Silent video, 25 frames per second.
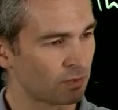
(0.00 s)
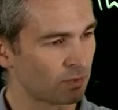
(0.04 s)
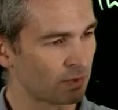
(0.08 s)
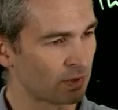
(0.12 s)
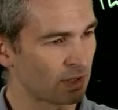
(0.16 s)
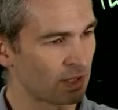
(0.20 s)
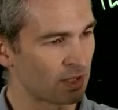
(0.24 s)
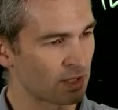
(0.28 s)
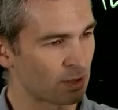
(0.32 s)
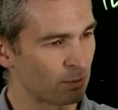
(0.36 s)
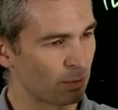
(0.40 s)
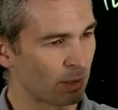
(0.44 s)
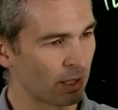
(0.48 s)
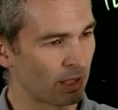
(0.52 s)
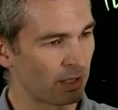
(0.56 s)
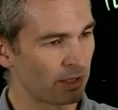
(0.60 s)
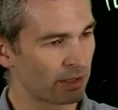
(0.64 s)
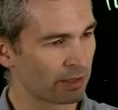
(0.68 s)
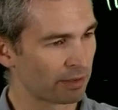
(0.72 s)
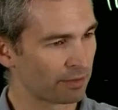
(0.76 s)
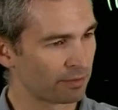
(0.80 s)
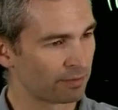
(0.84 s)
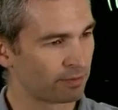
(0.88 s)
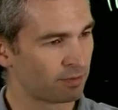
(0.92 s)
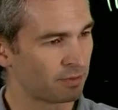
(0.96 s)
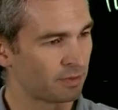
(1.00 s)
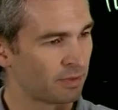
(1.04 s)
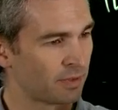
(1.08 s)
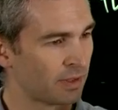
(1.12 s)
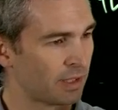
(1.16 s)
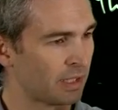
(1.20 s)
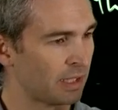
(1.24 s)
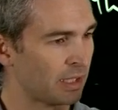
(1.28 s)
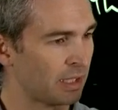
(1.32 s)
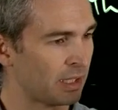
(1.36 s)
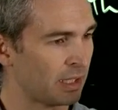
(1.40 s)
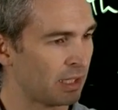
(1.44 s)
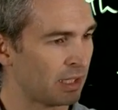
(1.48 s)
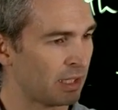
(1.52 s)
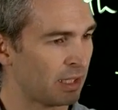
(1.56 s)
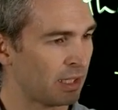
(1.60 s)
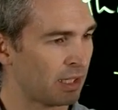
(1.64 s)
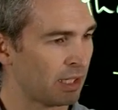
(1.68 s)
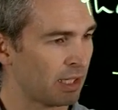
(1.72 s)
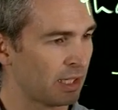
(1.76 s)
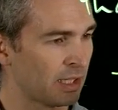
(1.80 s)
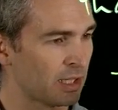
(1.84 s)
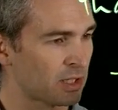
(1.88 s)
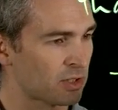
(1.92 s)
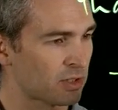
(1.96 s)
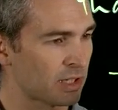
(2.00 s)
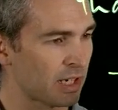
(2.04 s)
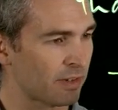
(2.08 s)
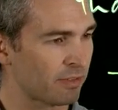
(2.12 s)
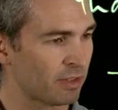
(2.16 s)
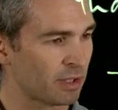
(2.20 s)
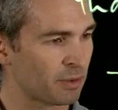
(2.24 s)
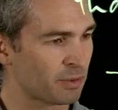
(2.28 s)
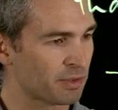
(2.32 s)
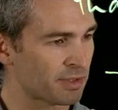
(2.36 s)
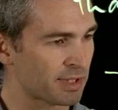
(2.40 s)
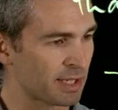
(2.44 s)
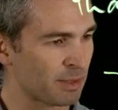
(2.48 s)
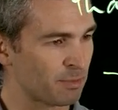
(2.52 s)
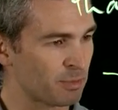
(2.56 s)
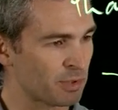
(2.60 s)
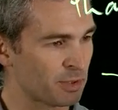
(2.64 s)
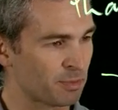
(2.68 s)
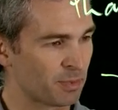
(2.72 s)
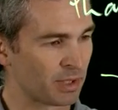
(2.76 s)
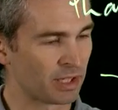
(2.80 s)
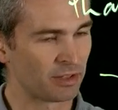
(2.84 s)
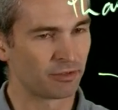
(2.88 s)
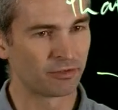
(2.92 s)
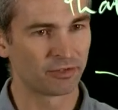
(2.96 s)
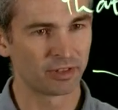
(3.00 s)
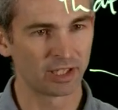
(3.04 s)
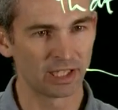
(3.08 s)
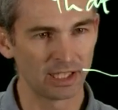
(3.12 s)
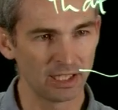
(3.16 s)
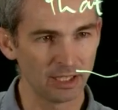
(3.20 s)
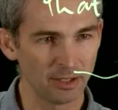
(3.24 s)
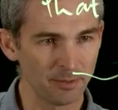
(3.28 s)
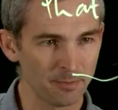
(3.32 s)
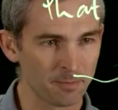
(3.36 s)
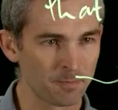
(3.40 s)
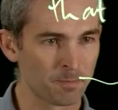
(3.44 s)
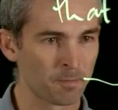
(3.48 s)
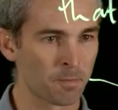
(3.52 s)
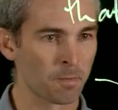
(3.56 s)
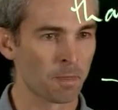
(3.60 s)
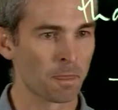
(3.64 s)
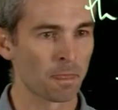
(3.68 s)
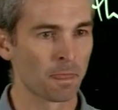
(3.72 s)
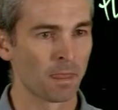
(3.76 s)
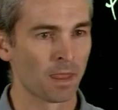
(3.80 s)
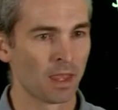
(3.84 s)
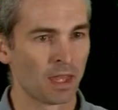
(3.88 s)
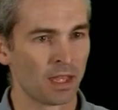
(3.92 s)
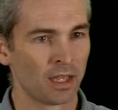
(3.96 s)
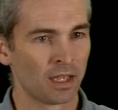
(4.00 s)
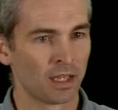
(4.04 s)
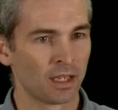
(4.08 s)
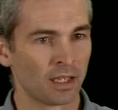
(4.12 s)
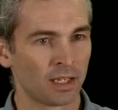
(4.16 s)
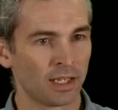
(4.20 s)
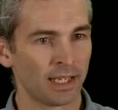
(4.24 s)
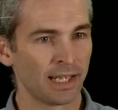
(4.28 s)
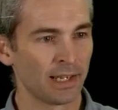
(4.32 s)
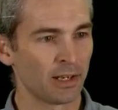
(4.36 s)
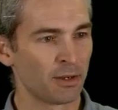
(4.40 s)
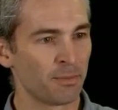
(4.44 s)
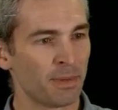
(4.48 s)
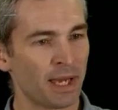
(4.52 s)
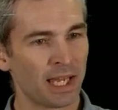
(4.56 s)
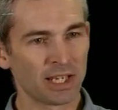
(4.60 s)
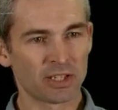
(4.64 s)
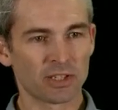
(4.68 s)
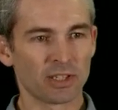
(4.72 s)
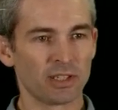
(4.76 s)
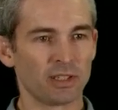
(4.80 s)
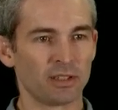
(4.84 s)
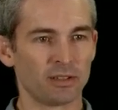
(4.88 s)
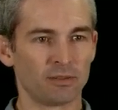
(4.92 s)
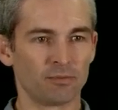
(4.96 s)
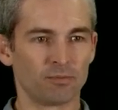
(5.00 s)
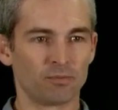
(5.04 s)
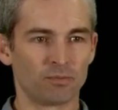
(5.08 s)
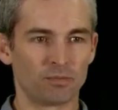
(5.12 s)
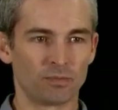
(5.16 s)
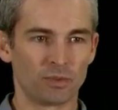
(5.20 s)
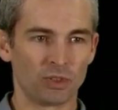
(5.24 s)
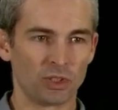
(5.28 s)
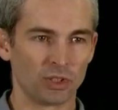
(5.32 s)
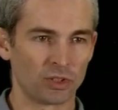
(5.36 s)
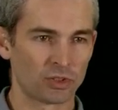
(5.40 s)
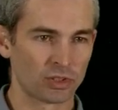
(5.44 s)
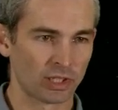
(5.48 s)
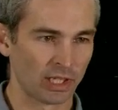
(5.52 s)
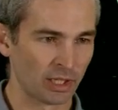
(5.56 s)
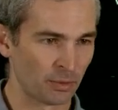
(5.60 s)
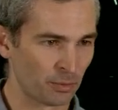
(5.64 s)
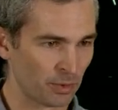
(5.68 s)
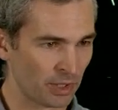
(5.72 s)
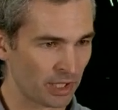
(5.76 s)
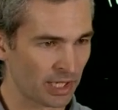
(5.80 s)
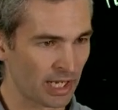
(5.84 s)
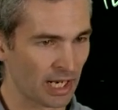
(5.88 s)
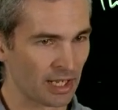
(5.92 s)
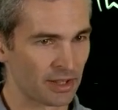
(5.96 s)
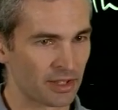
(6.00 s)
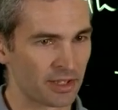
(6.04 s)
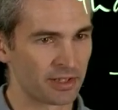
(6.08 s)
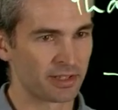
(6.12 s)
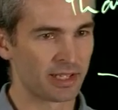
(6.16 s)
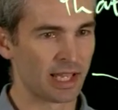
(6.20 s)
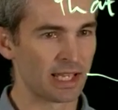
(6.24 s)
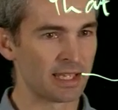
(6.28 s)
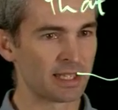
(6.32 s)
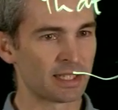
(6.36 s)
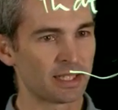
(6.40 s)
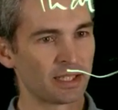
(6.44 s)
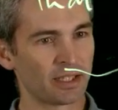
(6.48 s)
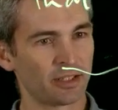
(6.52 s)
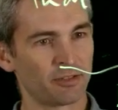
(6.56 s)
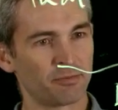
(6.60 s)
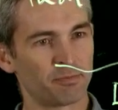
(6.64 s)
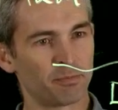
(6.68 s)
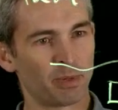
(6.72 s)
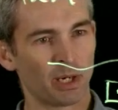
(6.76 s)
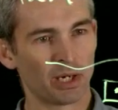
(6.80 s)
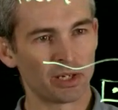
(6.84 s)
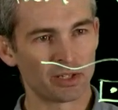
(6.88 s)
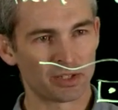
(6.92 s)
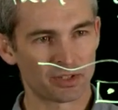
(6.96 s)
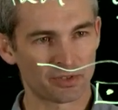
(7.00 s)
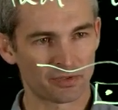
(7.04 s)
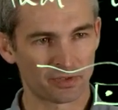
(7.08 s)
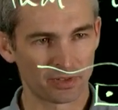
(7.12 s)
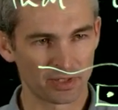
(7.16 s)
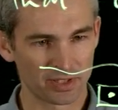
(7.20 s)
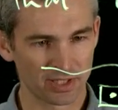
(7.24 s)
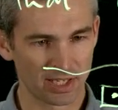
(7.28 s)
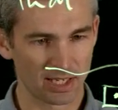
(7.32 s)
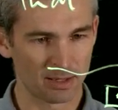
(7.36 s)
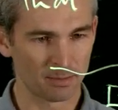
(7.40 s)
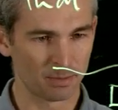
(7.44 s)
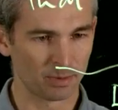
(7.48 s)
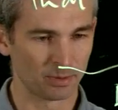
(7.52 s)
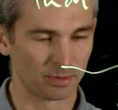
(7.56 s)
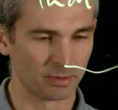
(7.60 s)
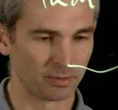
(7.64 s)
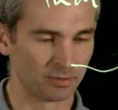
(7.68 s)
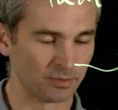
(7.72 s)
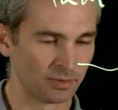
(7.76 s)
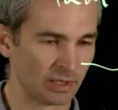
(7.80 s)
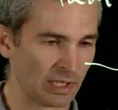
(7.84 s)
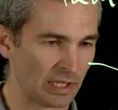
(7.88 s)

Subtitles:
Here's a boat and it's traveling with some speed v. Now imagine you're trying to work out the density of boats, for example.